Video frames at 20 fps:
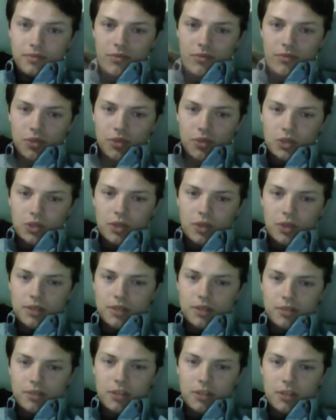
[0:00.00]
was quite
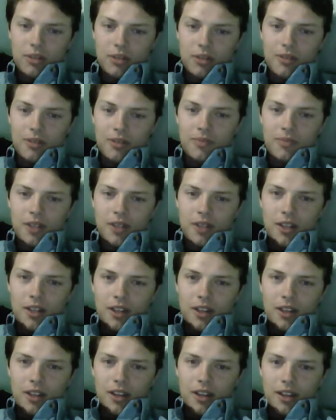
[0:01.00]
some time ago,
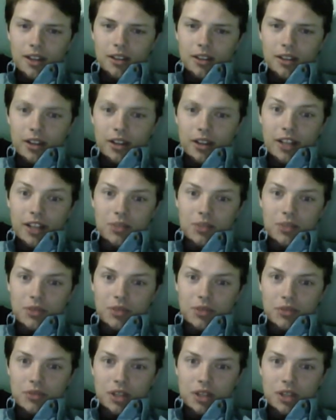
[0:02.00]
and the last one that
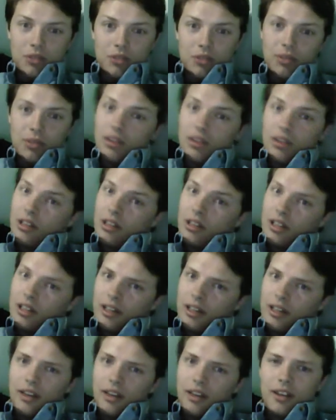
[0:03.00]
was actually put
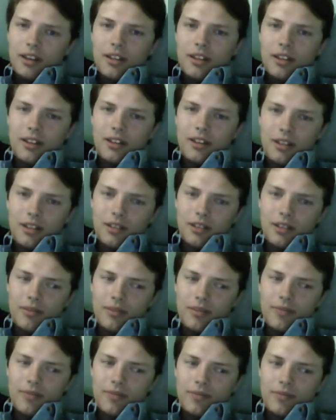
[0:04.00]
online,
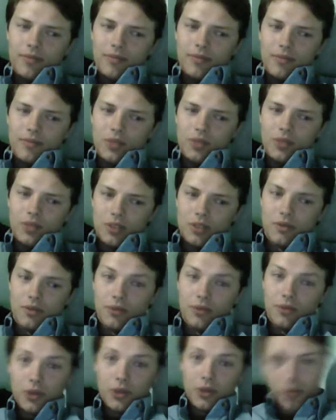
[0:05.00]
was even
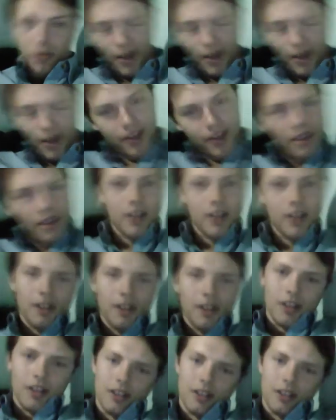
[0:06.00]
further back.
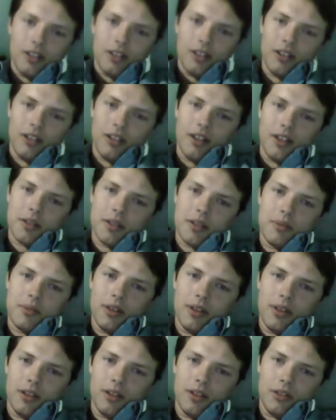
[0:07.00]
Internet's
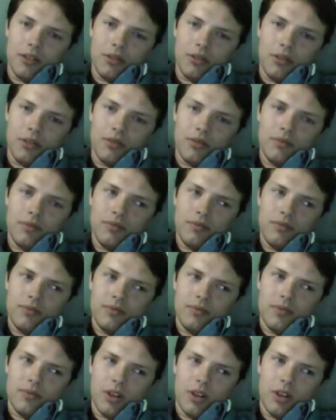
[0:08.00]
been a little
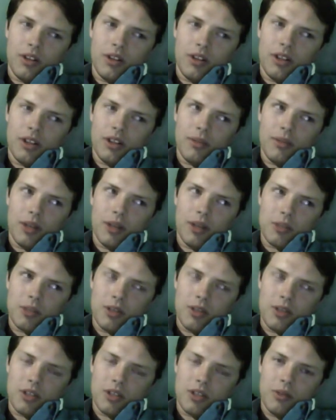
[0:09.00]
hard to come by,
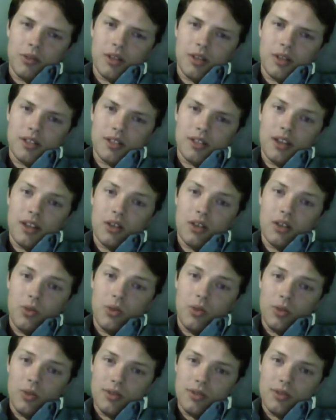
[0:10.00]
especially when it's 10
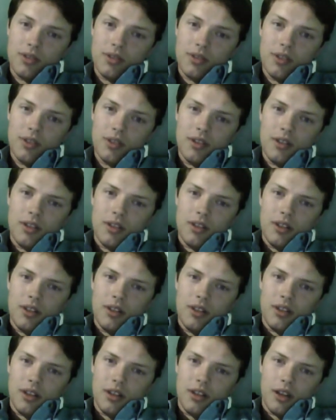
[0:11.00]
cords
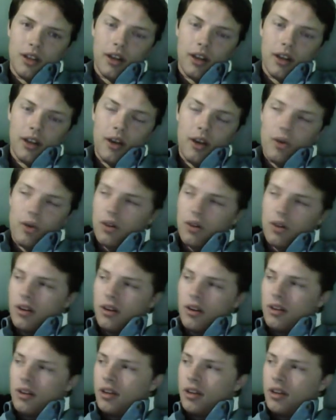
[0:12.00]
an hour,
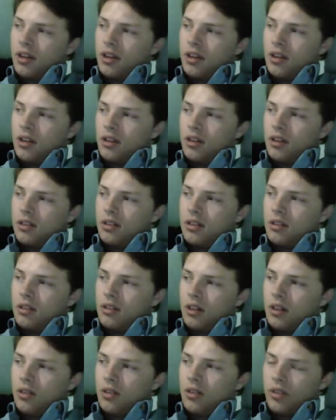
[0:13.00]
and
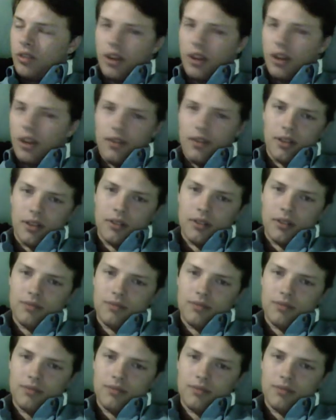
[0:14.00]
I only have like